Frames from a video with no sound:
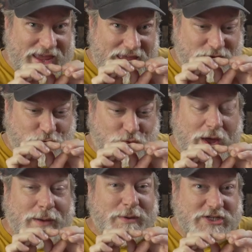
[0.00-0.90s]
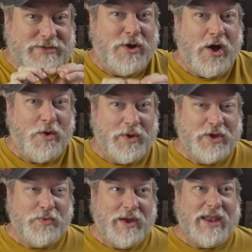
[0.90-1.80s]
incredibly small when
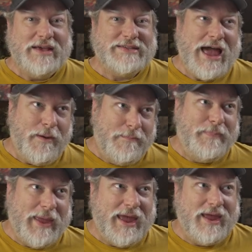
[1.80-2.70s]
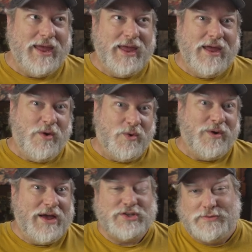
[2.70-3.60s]
you realize how big or
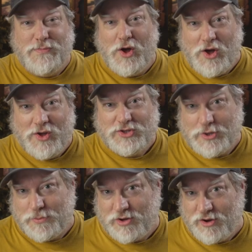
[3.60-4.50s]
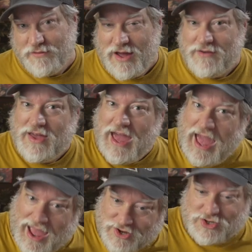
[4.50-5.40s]
how small Super 35
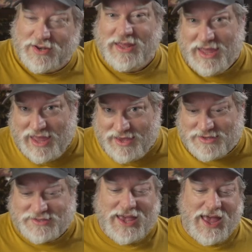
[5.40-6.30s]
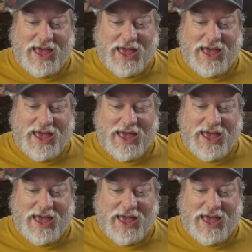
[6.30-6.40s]
actually is.